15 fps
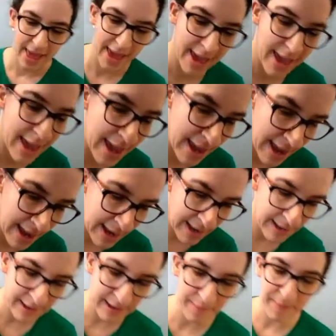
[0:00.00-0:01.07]

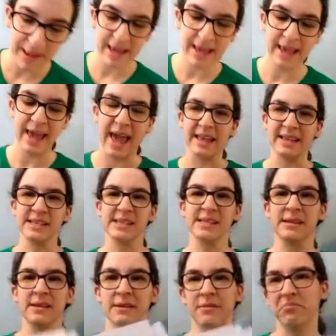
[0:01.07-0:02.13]
and make a
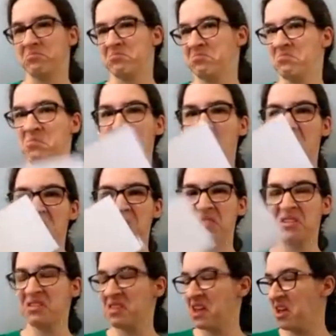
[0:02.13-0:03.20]
guess. Where do you
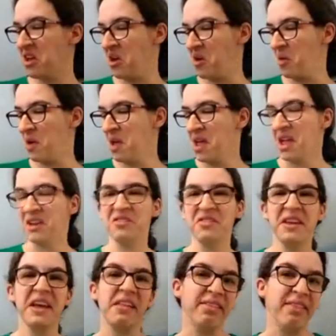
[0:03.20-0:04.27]
think they go? Do you
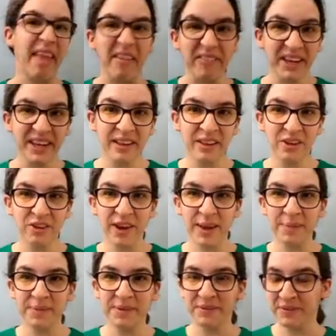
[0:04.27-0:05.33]
think 11
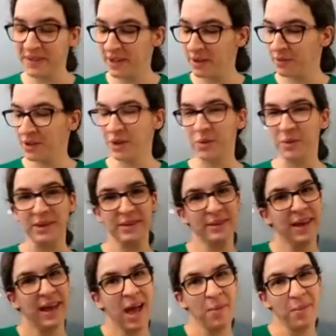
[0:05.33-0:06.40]
kilograms of CO2
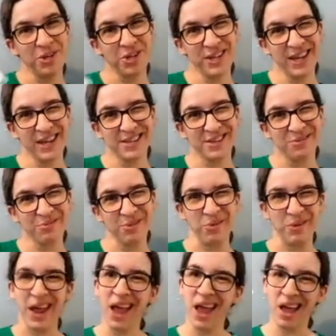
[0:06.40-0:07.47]
is how much it takes to throw
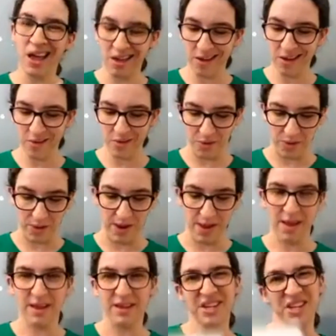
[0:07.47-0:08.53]
it out, or
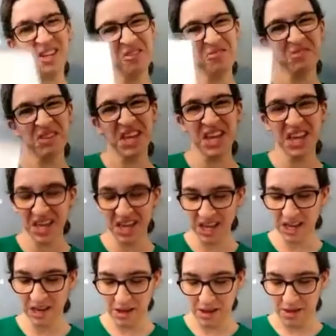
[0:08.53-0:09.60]
to use
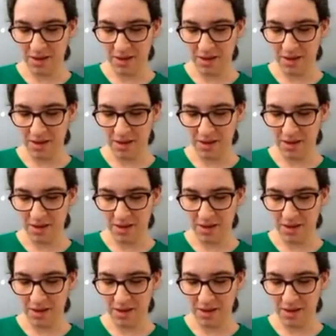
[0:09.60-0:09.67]
it,